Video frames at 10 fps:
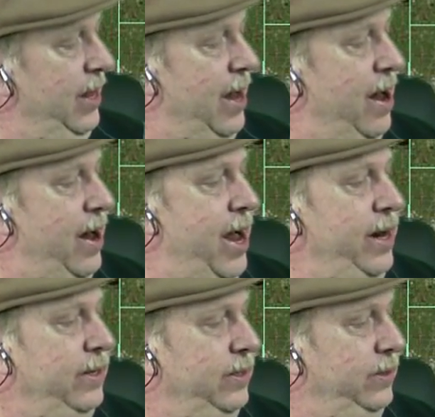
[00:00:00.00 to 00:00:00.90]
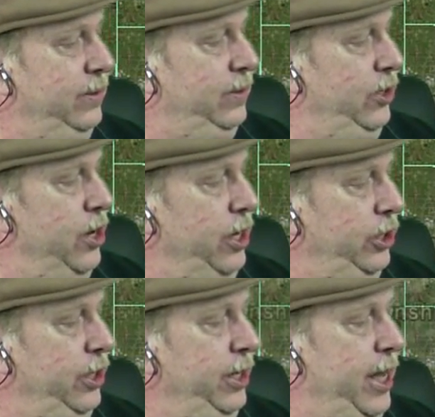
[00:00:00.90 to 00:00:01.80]
All right.
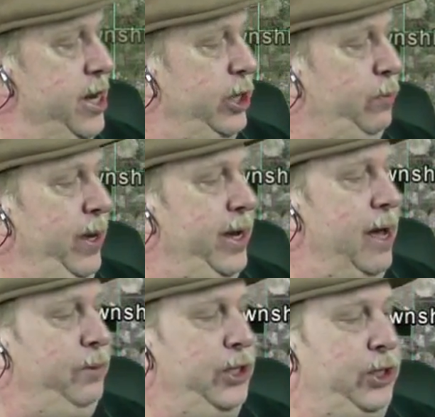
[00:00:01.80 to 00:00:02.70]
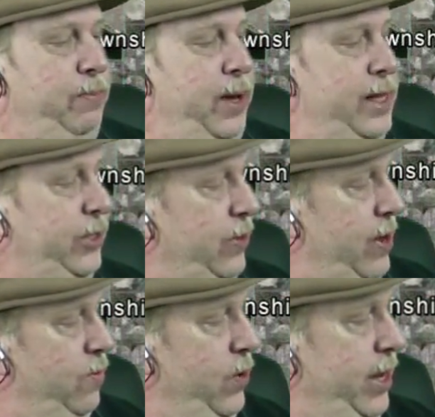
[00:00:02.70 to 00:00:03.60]
Can you speak up just a bit so
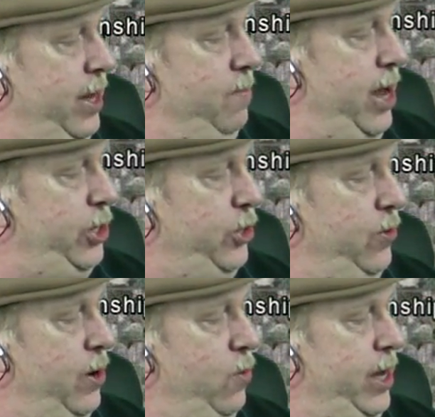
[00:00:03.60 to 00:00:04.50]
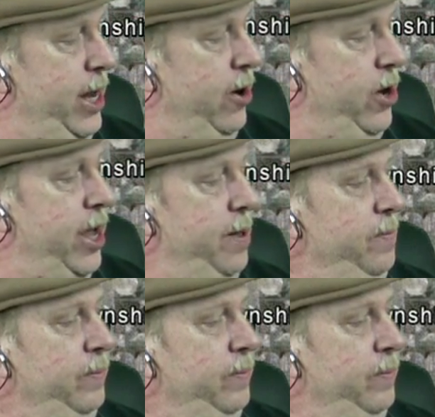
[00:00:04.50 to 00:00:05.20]
that we can make sure that we hear you?